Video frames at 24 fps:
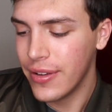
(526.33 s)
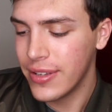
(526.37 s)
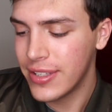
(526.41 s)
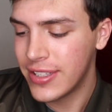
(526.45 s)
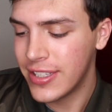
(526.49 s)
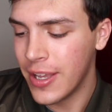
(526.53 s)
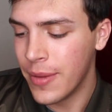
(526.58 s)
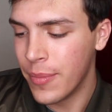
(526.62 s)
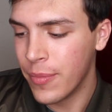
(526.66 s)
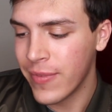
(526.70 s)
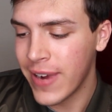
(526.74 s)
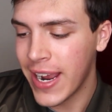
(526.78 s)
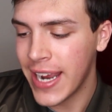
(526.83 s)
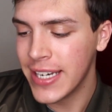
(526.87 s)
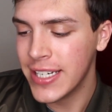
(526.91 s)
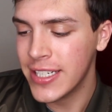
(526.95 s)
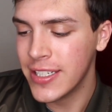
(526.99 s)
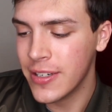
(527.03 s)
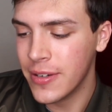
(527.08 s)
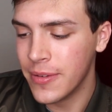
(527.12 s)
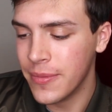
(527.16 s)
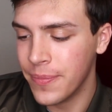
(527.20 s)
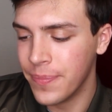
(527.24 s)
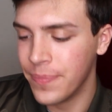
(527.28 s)
some
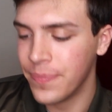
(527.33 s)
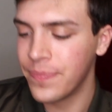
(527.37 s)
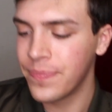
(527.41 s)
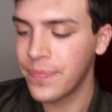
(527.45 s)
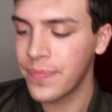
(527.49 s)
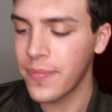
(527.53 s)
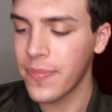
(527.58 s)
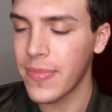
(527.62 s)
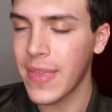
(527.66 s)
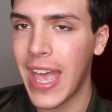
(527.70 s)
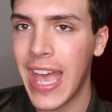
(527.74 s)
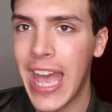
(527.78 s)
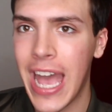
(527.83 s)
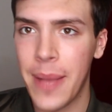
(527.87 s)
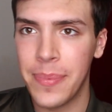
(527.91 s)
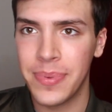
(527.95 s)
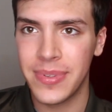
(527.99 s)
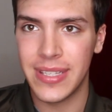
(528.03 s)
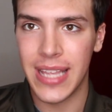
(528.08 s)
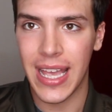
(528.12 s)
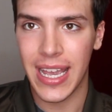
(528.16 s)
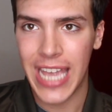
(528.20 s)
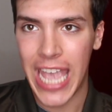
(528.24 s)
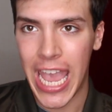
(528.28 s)
random
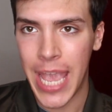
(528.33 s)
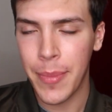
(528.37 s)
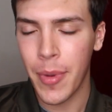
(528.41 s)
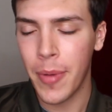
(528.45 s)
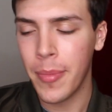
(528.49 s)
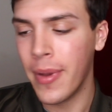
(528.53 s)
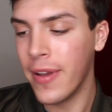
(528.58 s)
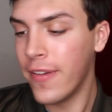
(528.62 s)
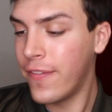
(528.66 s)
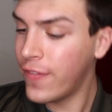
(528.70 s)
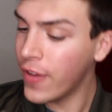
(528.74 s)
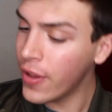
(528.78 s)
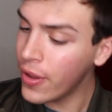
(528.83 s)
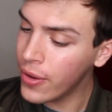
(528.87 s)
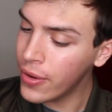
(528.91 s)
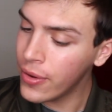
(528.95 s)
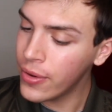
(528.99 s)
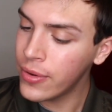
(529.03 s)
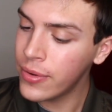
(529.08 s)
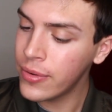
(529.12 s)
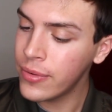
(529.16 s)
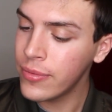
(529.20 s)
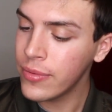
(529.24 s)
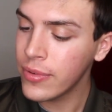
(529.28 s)
apps that came on my
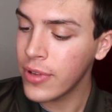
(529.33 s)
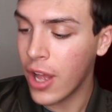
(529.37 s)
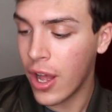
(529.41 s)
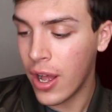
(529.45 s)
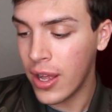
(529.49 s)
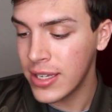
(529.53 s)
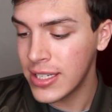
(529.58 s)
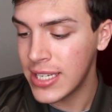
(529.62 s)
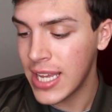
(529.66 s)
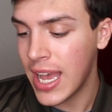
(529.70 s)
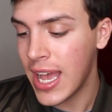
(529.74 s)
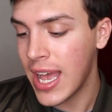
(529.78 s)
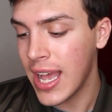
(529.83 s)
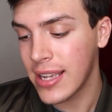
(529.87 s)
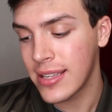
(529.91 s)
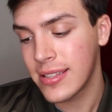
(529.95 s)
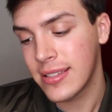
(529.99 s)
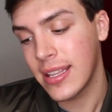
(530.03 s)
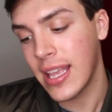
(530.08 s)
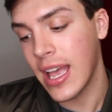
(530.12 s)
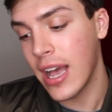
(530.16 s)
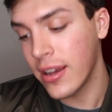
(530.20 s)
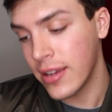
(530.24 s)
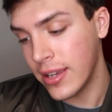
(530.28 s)
phone:
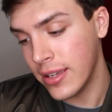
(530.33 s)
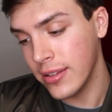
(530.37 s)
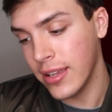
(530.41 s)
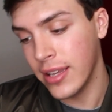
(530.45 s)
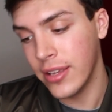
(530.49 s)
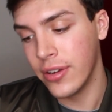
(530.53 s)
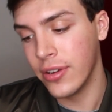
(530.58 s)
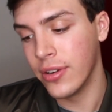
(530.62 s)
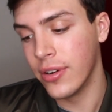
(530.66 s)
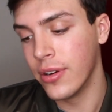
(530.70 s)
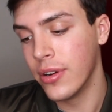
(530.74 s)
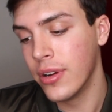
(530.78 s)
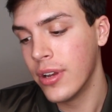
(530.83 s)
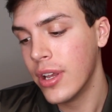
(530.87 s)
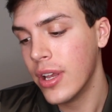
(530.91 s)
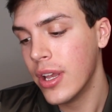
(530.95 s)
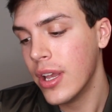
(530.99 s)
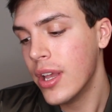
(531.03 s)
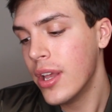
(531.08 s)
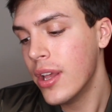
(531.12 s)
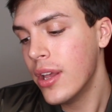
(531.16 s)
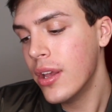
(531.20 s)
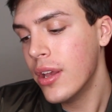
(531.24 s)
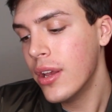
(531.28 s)
Contacts, Calculator,
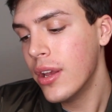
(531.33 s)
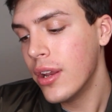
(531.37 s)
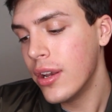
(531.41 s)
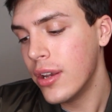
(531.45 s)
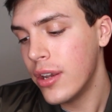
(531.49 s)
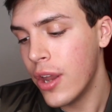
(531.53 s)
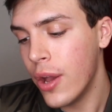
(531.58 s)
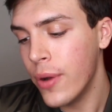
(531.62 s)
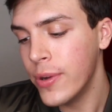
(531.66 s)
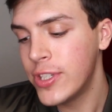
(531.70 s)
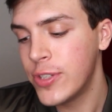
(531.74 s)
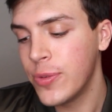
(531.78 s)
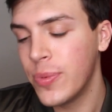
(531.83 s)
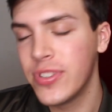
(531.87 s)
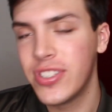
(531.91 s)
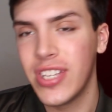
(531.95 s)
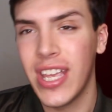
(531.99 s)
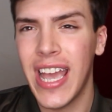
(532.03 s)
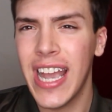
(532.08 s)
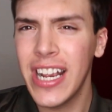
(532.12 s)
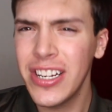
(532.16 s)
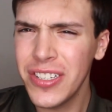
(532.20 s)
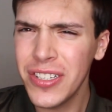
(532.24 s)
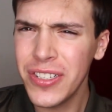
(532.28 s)
Notes, which
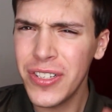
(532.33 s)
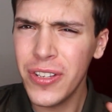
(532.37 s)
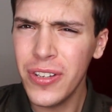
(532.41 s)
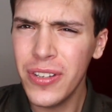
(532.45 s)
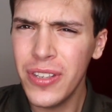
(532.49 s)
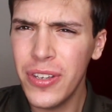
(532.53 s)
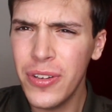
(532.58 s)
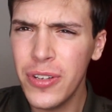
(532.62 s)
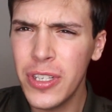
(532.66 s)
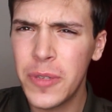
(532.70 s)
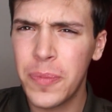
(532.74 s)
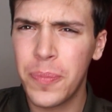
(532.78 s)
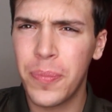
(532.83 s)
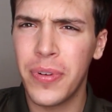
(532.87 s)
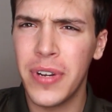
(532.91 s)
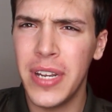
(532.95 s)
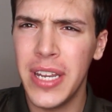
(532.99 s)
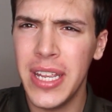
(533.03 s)
I actually do use